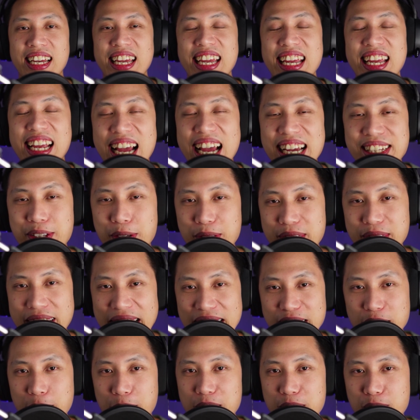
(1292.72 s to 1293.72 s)
Hey guys, so
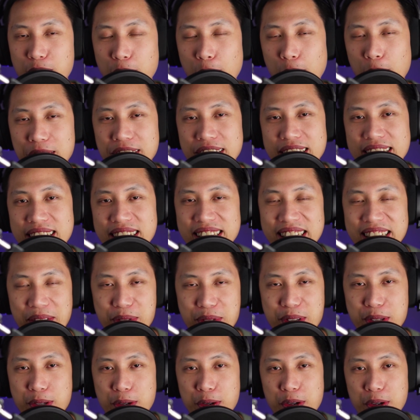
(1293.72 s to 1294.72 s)
thanks so much for watching this
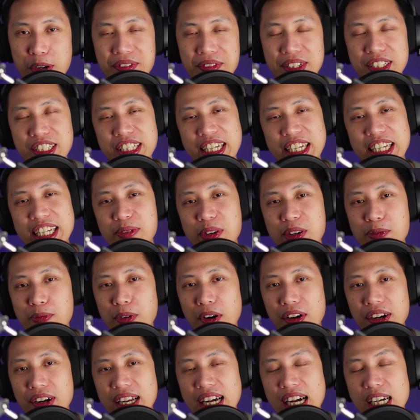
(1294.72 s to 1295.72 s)
episode of the Chain Debrief
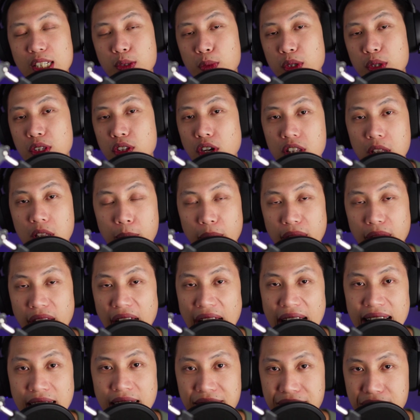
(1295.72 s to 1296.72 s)
Podcast. We talked
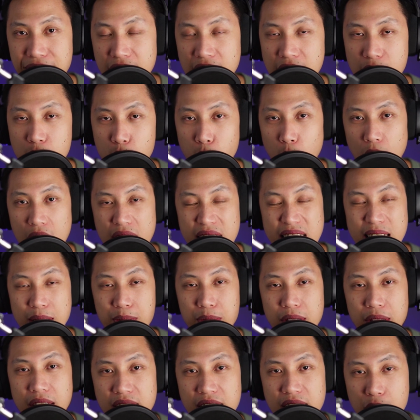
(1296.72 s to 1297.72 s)
about NFTs, what are
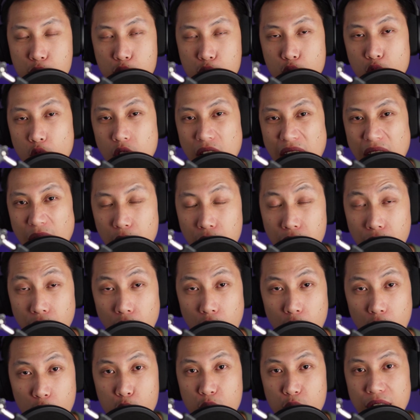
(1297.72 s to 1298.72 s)
some things that you should look out
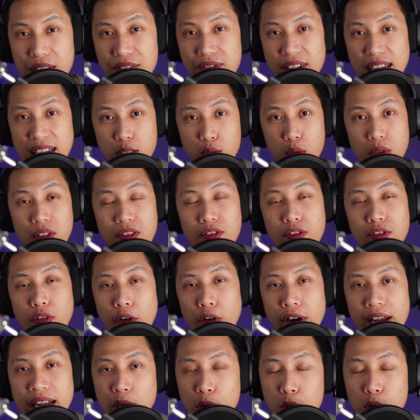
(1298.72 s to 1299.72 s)
for, red flags to
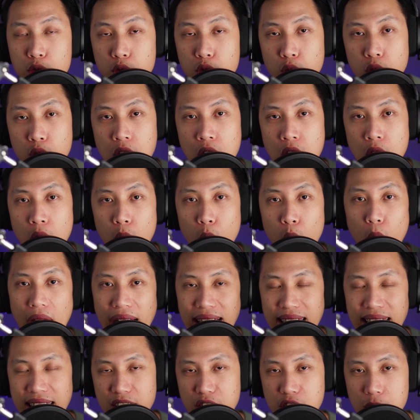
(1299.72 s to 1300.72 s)
avoid, and also
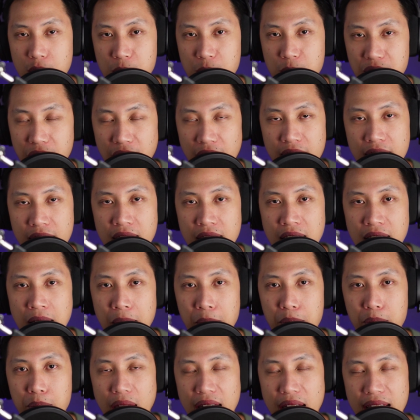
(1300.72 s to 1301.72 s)
why did Jimmy Fallon
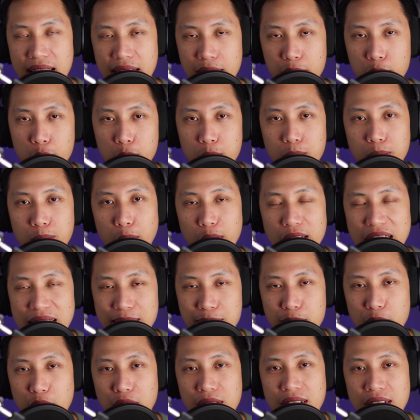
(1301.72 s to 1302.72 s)
buy into Bored
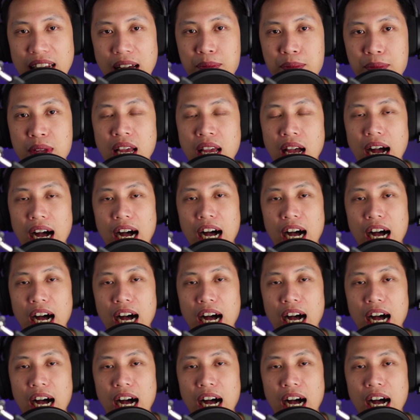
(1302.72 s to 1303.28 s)
Ape Yacht Club.